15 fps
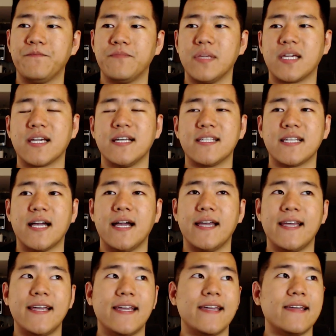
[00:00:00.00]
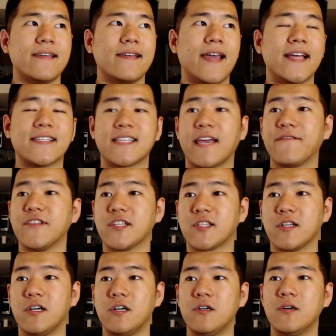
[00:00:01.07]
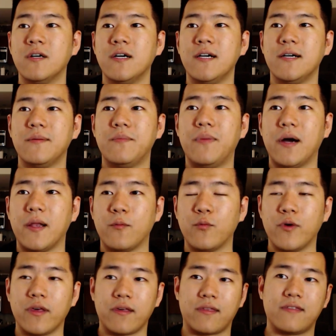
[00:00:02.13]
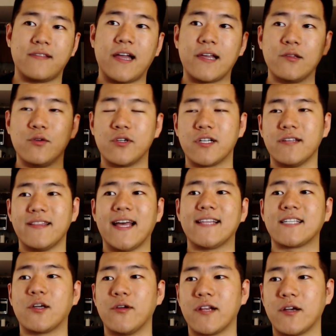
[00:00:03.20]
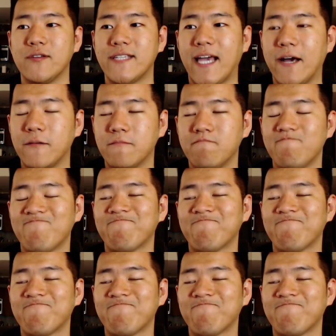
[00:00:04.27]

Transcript: because it has Siphon Soul, but with Dilution, that's going to go down.